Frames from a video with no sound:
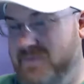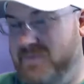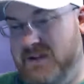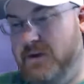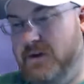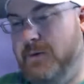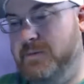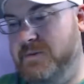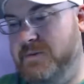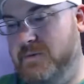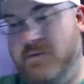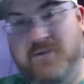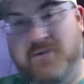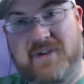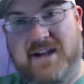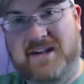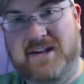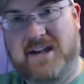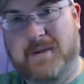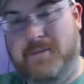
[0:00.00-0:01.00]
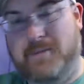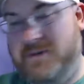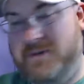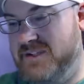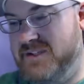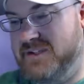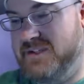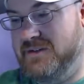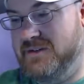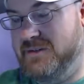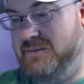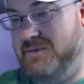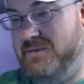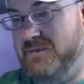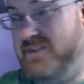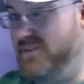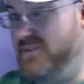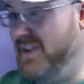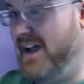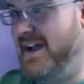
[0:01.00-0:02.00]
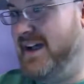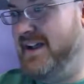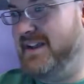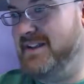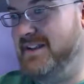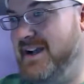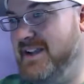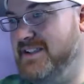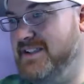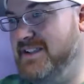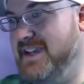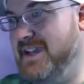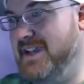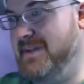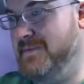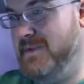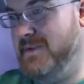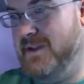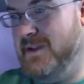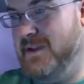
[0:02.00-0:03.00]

hopefully we'll find out pretty soon. If not, I'd say,